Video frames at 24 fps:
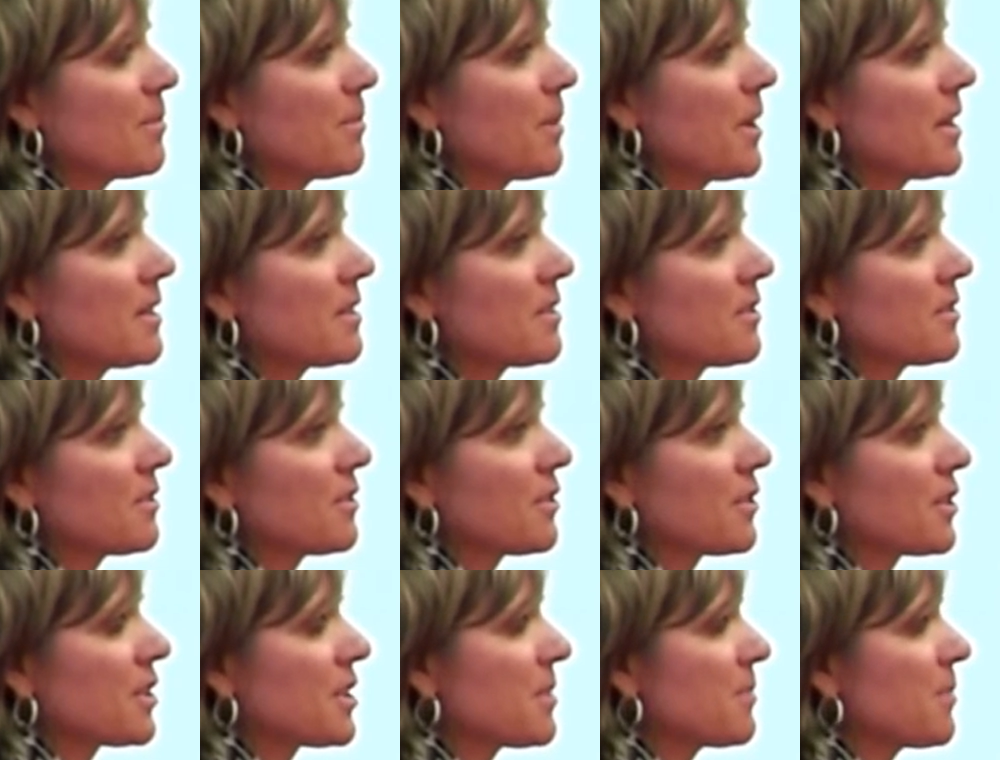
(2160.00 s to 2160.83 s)
it depends on
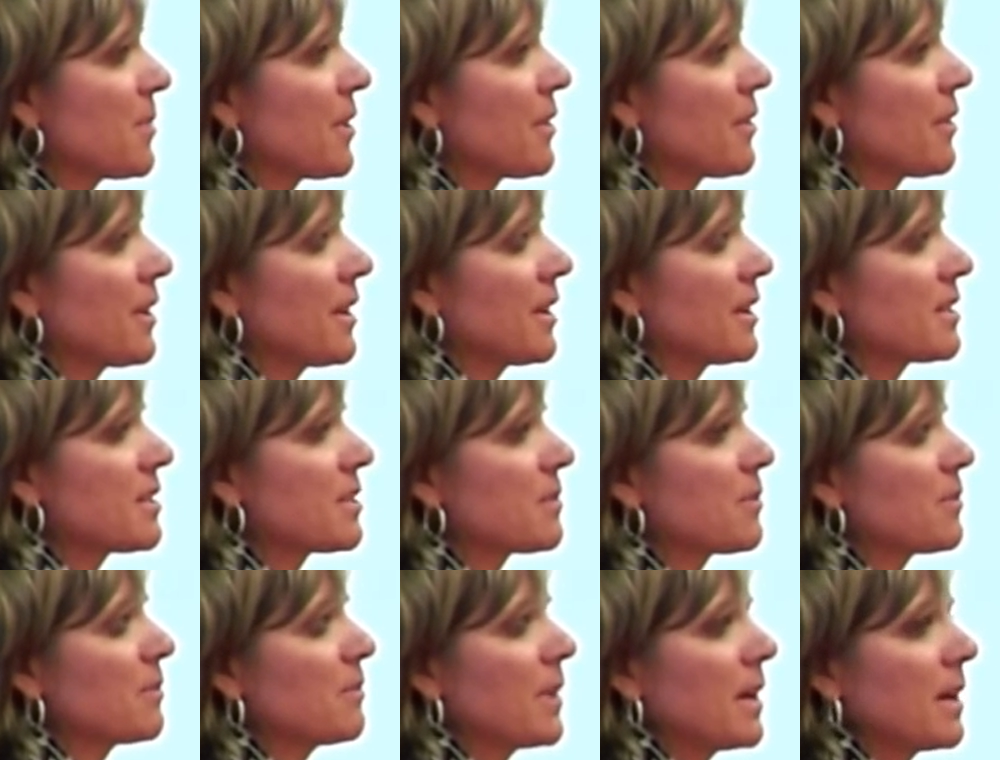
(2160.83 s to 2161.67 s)
their
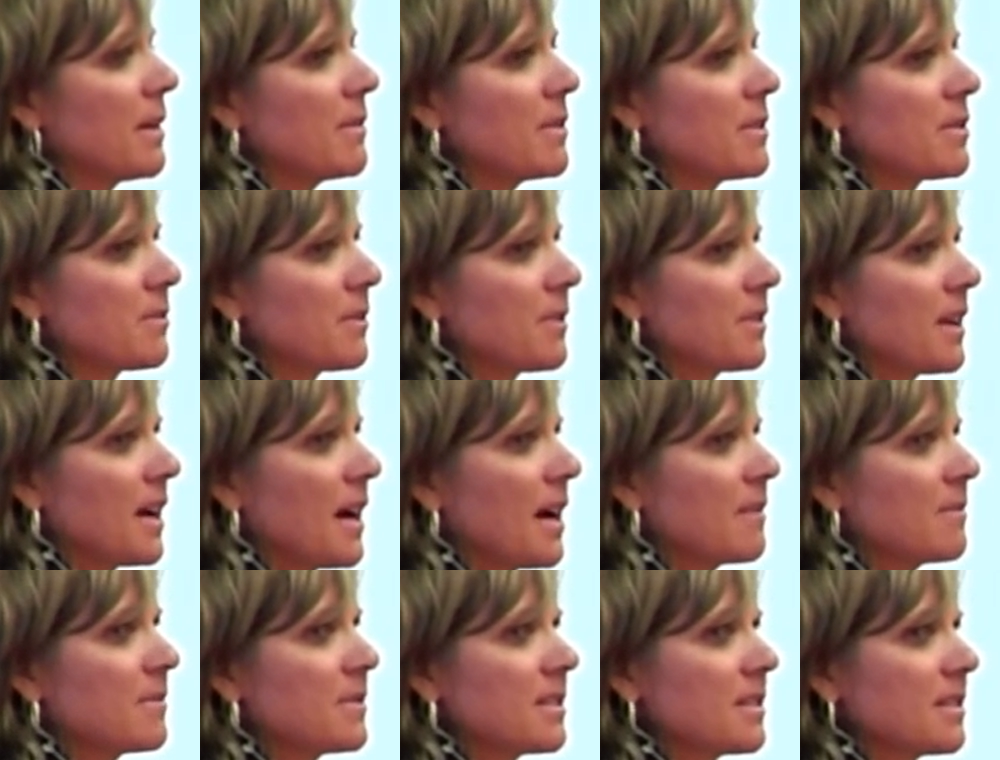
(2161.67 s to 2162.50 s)
experience with babies with
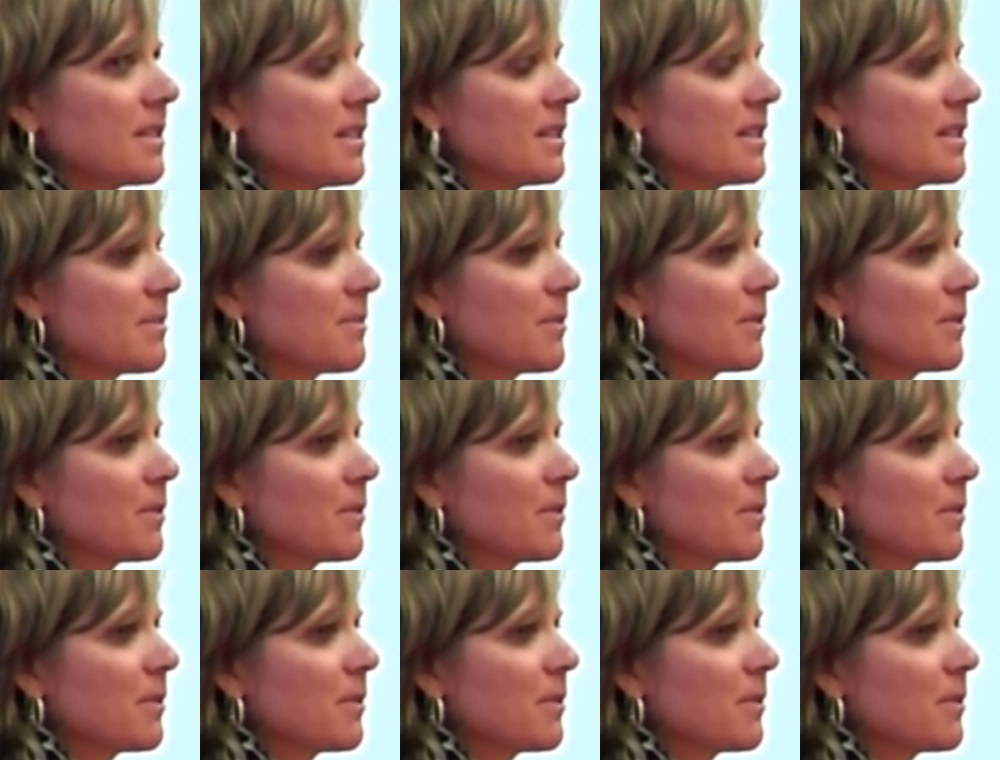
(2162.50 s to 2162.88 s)
abstinence,